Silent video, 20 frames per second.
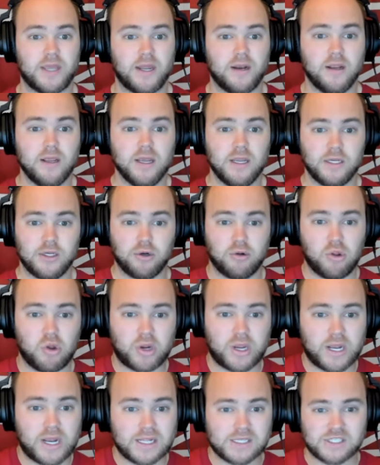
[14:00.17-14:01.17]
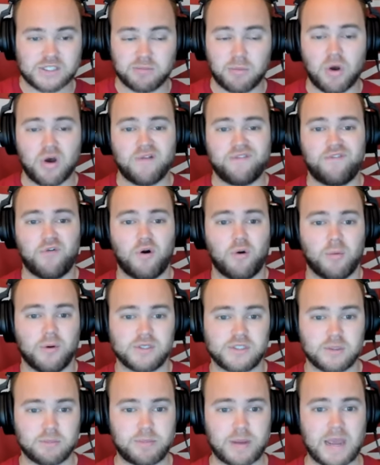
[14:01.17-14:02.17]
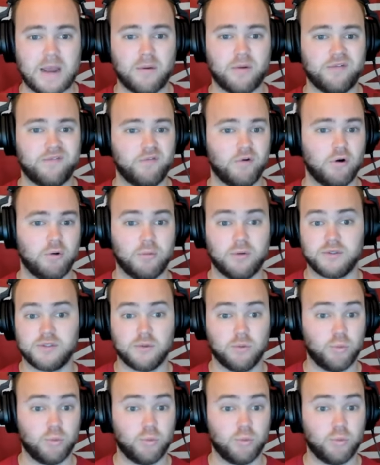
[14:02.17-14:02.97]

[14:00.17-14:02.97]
that. You're looking at small forwards and power forwards.